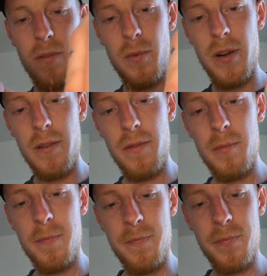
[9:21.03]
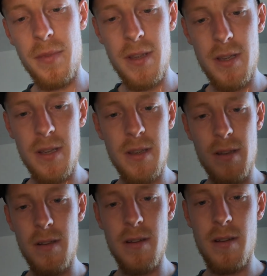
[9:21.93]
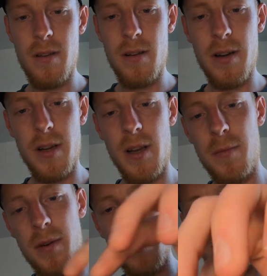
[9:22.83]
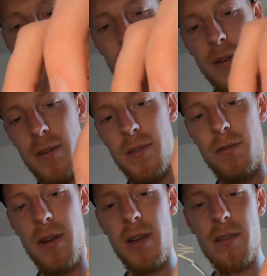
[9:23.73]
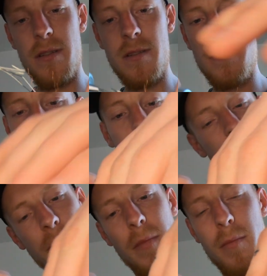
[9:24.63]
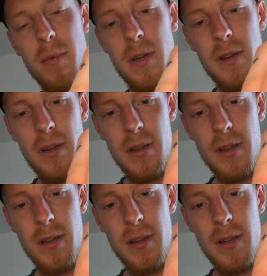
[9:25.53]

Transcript: one of them. Got a couple of strikes, but